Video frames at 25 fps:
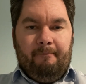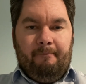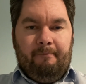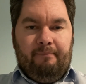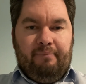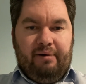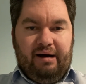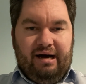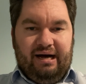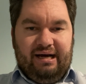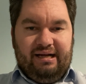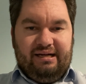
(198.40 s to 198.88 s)

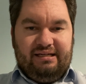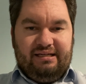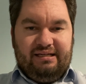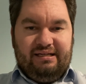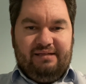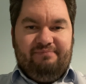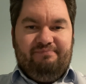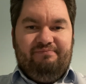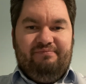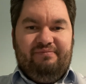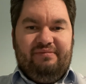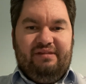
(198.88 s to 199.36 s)
But
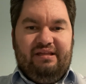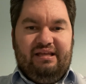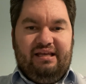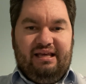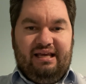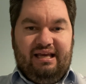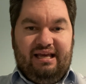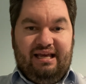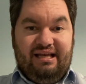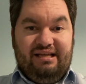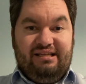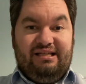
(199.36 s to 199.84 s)

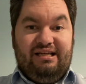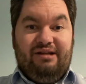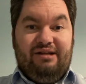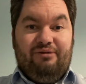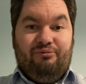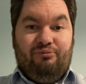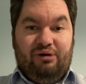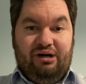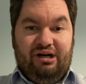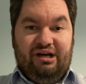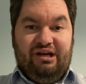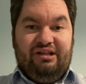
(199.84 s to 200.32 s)
is it
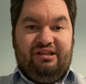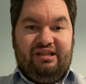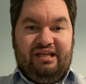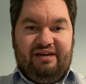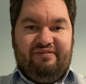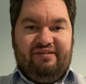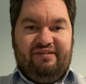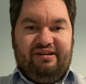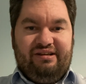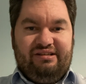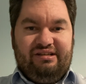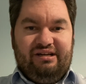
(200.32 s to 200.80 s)
worth
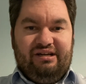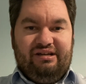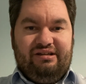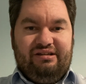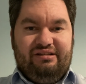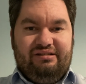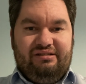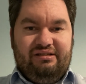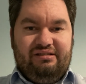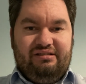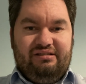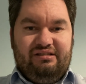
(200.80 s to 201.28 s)
having such a
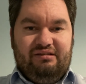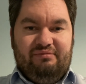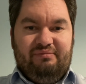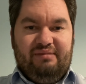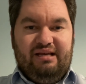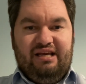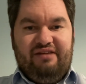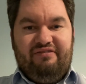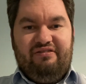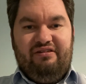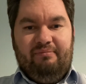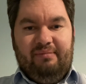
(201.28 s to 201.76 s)
system
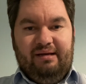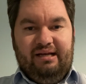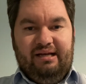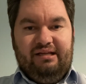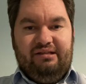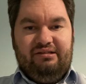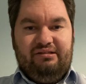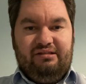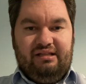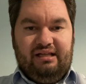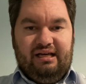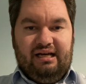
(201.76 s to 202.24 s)
if it
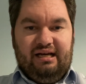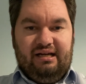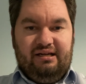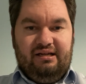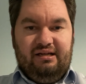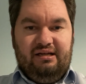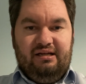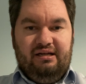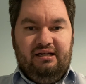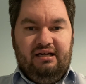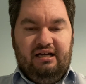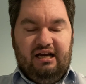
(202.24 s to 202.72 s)
means that,
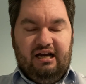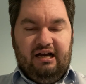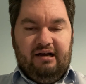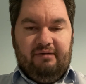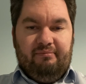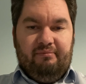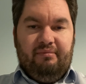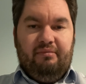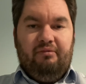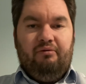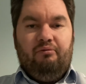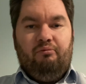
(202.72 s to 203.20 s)

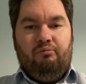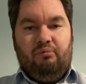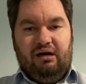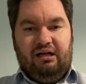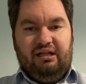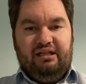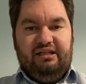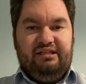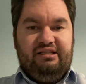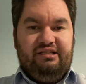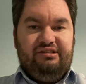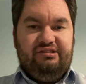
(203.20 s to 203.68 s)
while
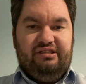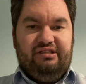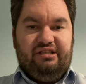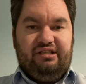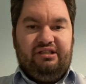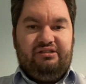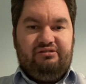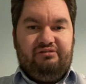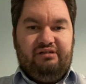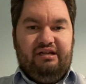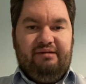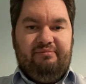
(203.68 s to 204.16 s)
this is an
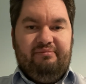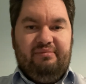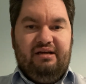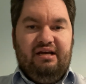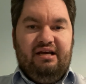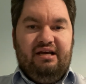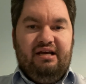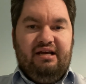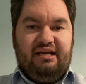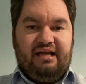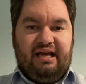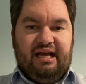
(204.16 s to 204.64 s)
extreme
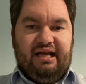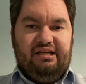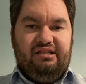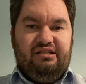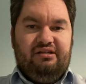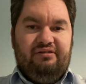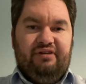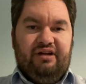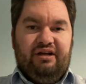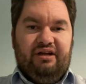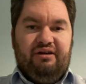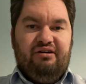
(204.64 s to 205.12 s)
case
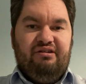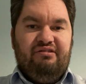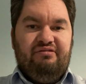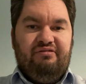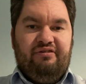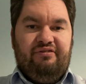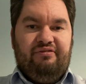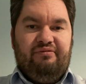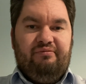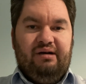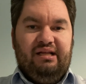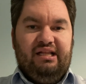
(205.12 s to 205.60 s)
of,
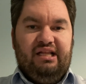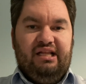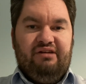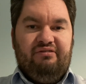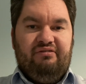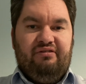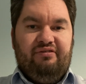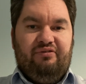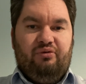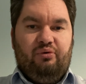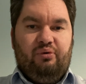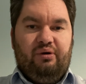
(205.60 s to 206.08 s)
well
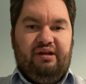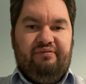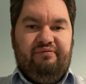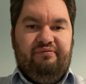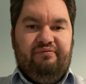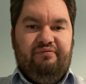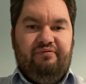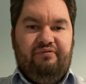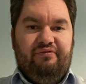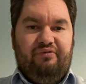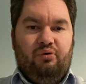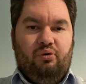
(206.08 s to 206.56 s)
over
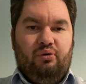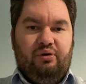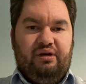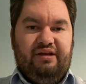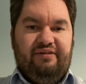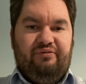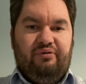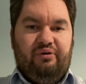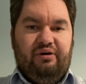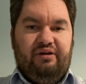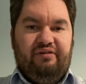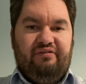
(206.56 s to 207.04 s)

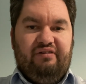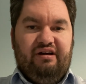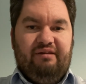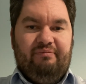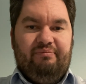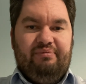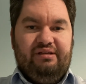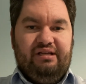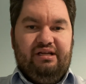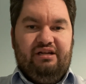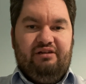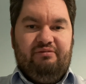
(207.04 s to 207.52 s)

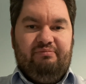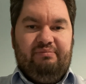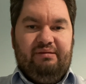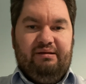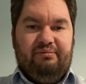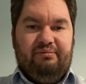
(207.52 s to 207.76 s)
45% of